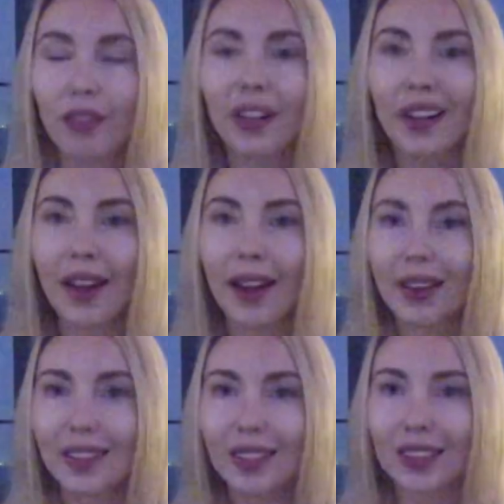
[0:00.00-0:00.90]
a very
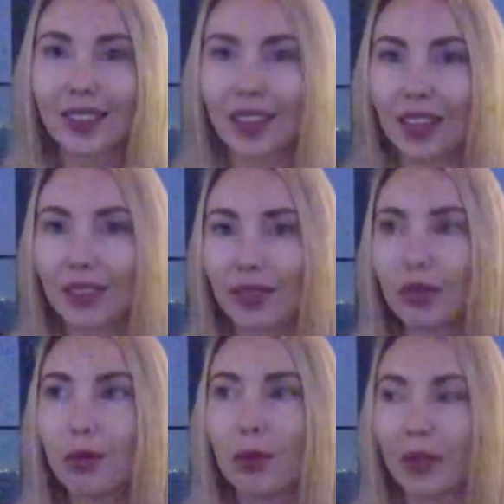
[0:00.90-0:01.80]
hectic,
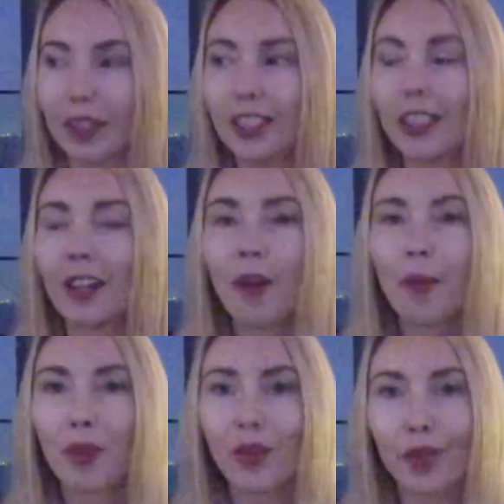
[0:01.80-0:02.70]
stressful place.
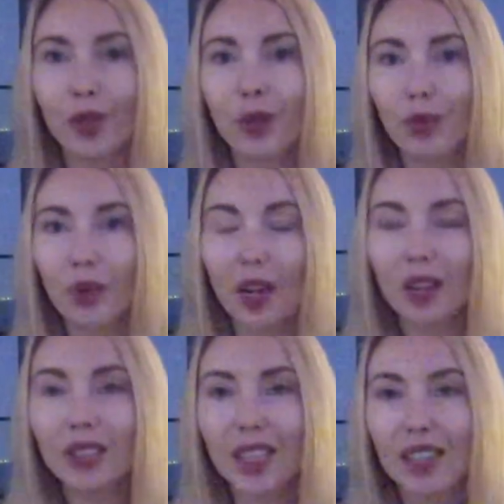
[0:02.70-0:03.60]
When you walk
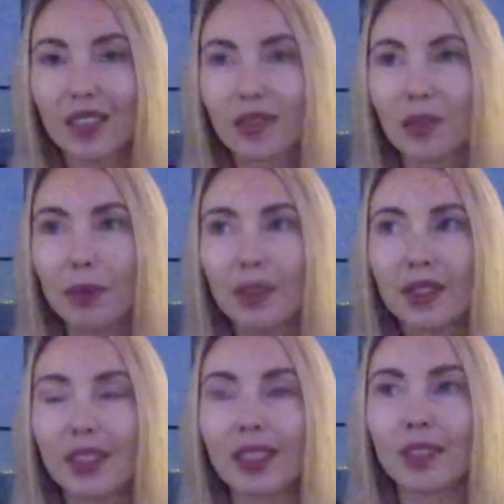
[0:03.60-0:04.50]
outside of the
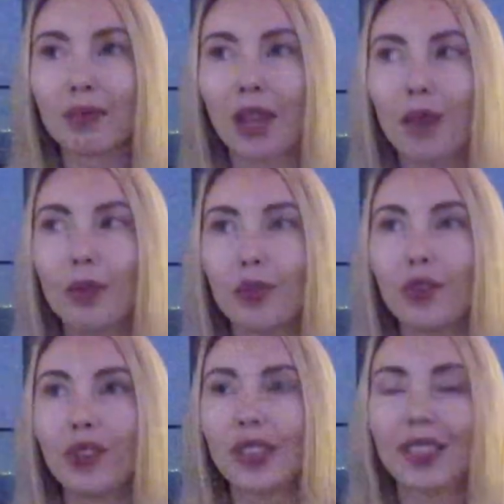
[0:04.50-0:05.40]
building, sometimes you
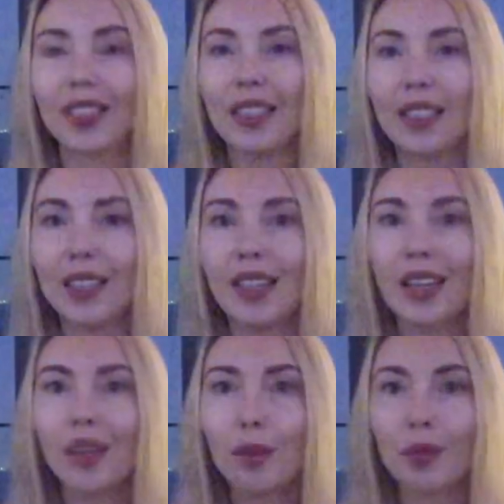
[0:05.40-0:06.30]
feel like really
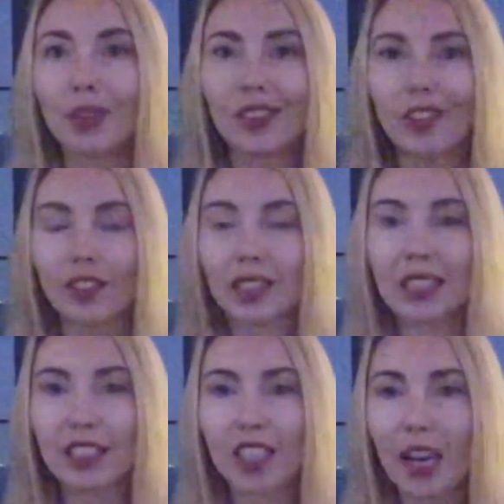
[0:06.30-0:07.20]
people are just
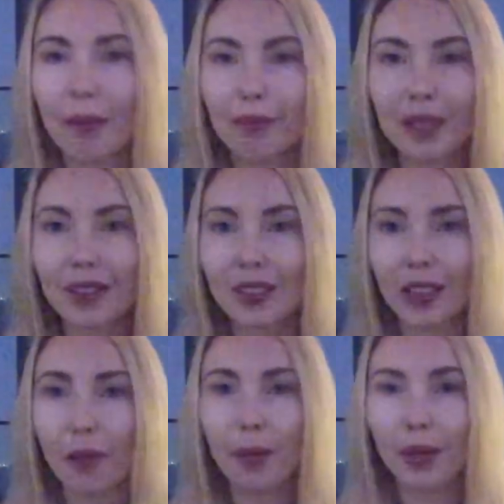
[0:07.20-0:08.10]
like jumping,
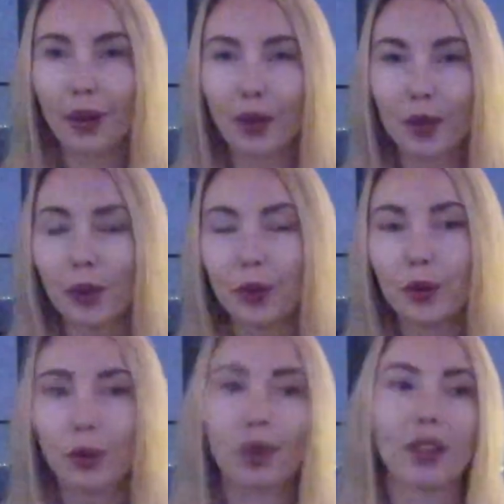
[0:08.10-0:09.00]
stepping on you,
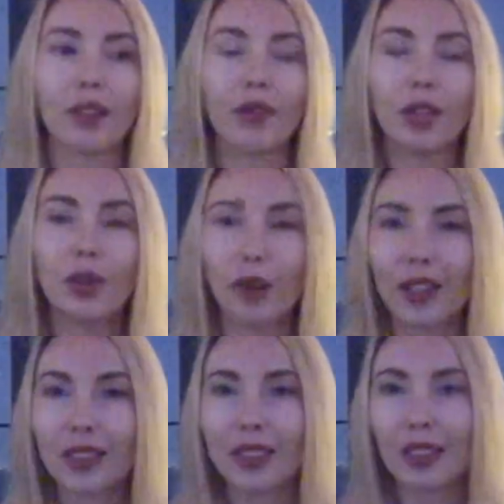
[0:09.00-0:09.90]
and when you
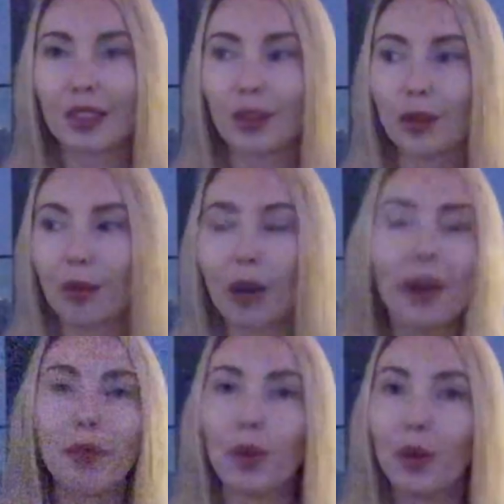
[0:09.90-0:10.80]
exit like the
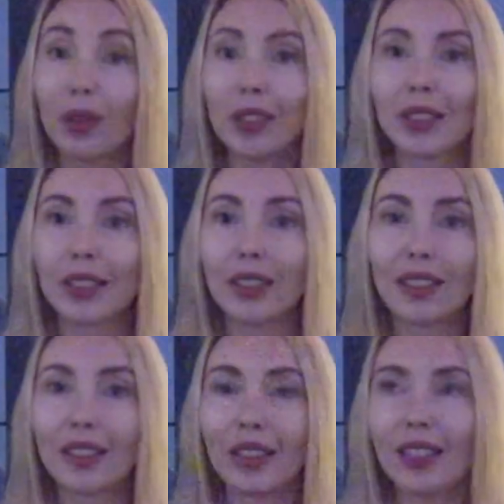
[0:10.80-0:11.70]
Dubai Mall, it's like